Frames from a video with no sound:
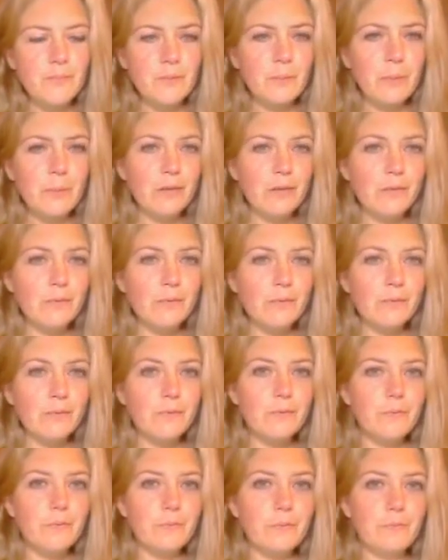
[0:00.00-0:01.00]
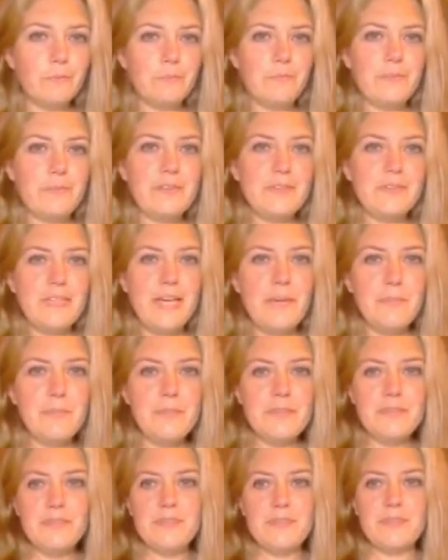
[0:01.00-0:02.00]
well, this
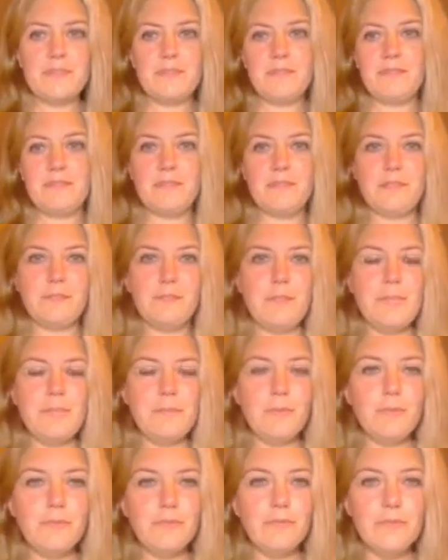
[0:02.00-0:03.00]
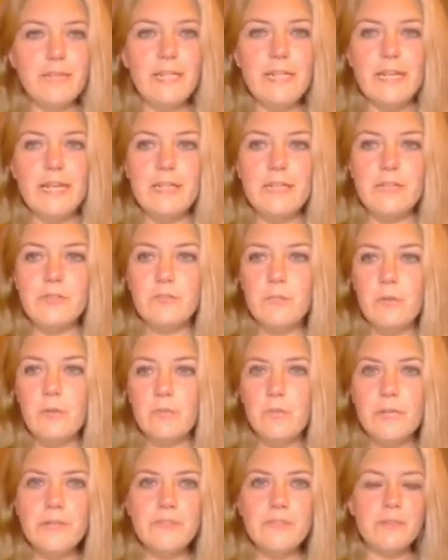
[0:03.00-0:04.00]
happens to people of any age.
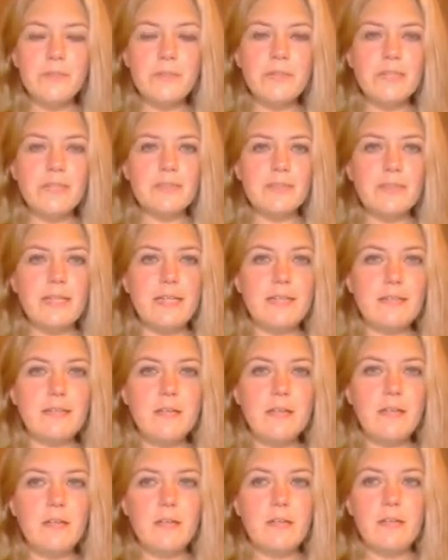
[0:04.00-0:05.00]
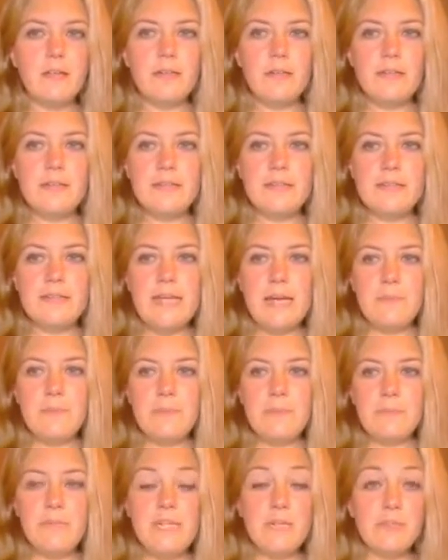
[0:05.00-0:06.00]
What if someone had said, and this had
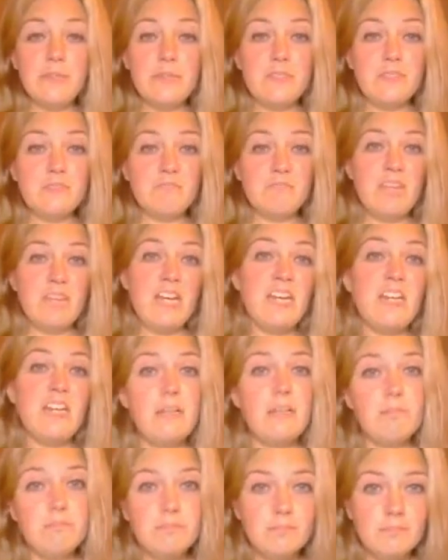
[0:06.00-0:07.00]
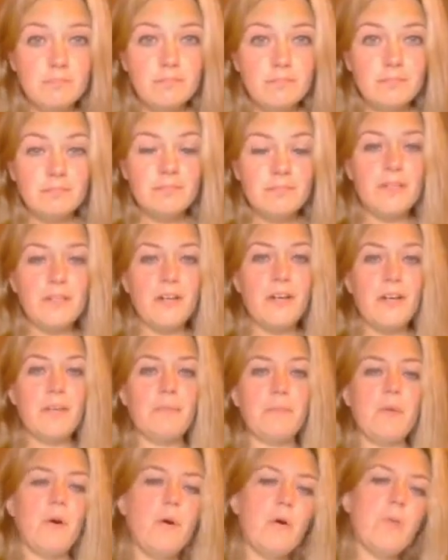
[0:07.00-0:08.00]
happened when he was 80?
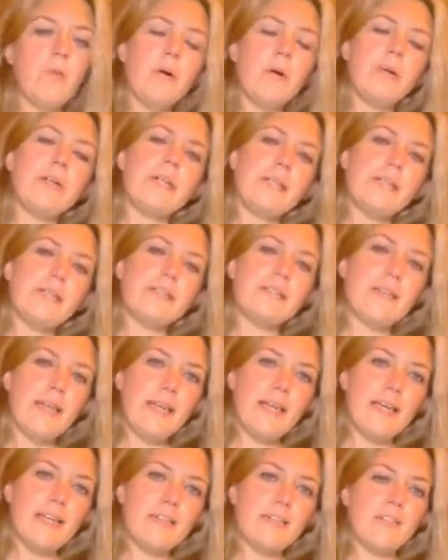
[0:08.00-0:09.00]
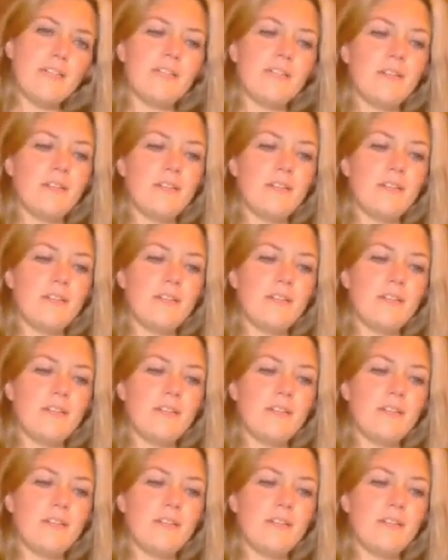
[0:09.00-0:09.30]
Oh, well, at his age,